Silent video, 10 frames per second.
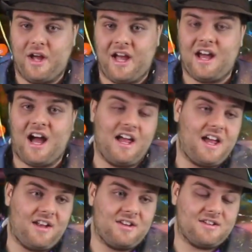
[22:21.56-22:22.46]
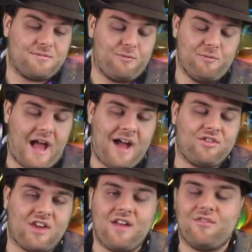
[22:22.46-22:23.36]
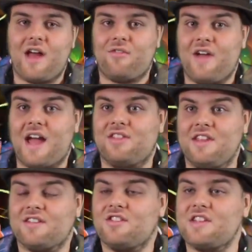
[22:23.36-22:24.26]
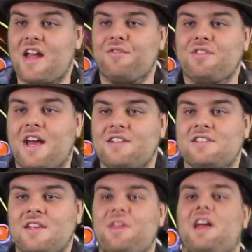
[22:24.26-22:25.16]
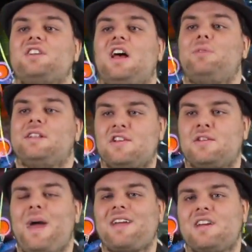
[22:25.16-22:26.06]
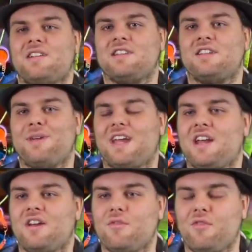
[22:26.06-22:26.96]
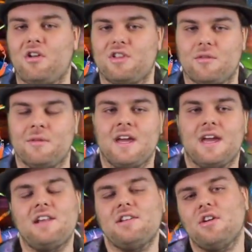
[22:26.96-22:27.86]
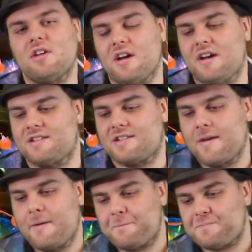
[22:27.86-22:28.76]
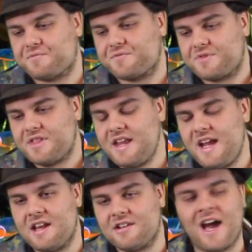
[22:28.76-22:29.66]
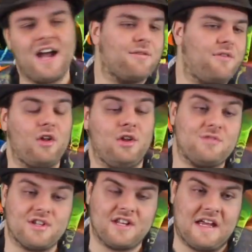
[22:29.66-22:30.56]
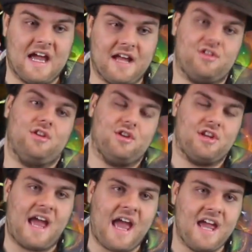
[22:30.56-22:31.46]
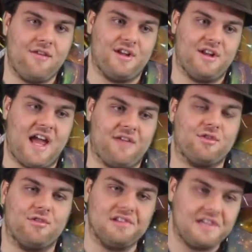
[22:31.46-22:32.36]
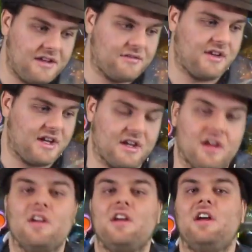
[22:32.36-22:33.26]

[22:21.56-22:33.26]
I, uh, and Outside of that fact, this just emphasizes something else I've been suspecting since the beginning of the volume. It took us an entire volume just to get to Haven after leaving